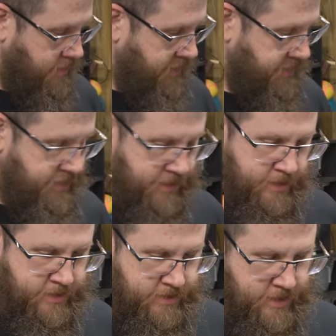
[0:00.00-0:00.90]
These
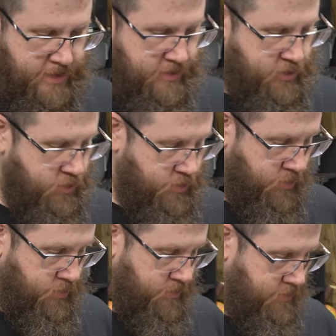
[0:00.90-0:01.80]
things get
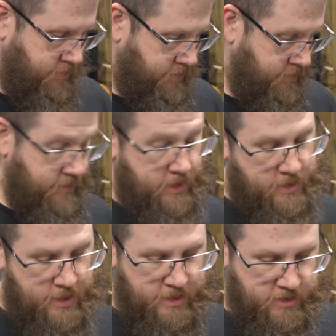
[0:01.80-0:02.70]
to, they
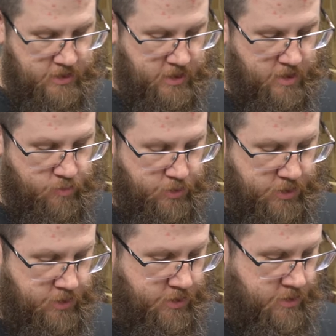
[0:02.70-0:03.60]
can actually heat up
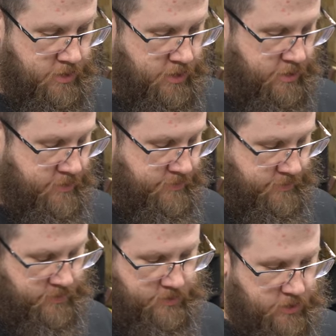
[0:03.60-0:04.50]
pretty good, to
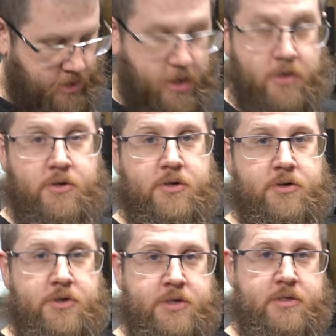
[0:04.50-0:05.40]
like 100
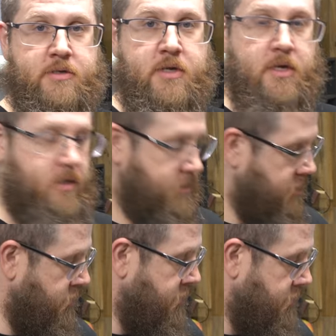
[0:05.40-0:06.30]
degrees.
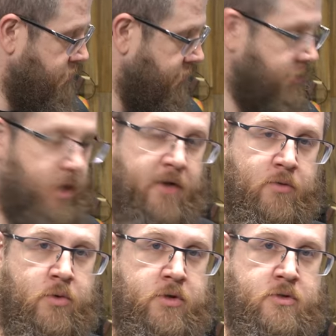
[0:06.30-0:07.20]
You don't really
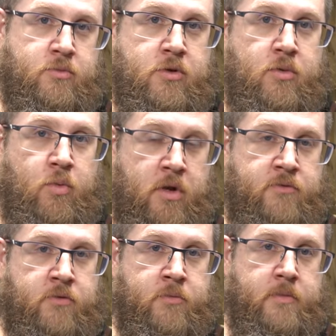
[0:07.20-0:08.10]
ever want to use more than one
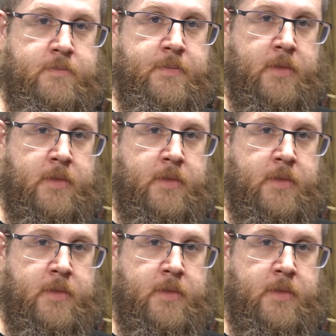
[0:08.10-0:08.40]
of them.